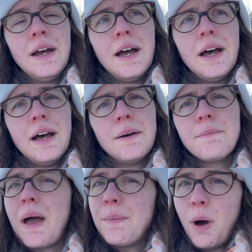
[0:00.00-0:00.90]

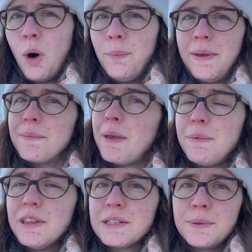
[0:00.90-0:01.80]
I'm hoping maybe
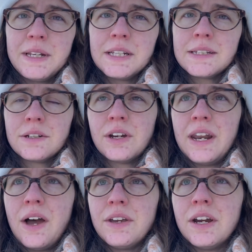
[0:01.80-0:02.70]
this week to still get
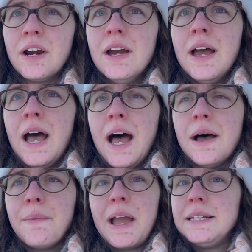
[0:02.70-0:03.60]
out here.
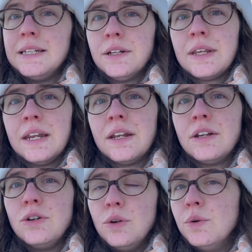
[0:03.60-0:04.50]
I did get a
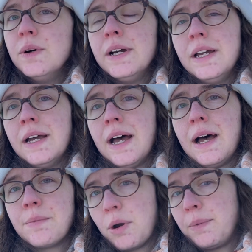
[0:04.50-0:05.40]
new
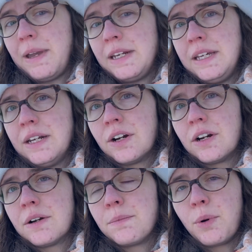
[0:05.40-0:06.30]
propane
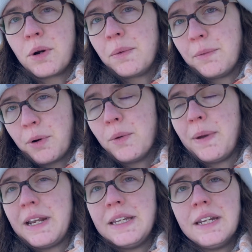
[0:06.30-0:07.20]
heater, portable
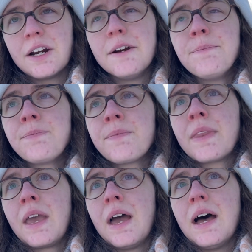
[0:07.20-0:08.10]
propane heater.
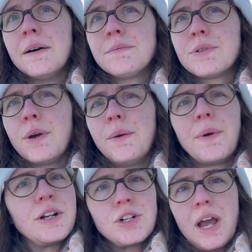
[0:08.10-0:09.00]
So I
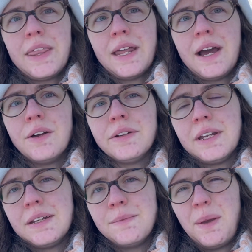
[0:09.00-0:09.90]
want to try that out
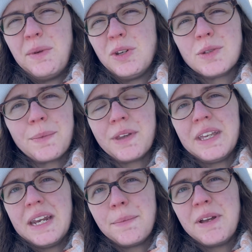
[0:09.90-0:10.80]
and maybe do some
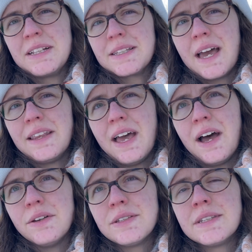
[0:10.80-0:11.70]
cleanup inside the
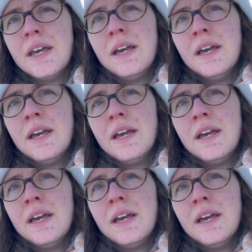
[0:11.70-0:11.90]
house.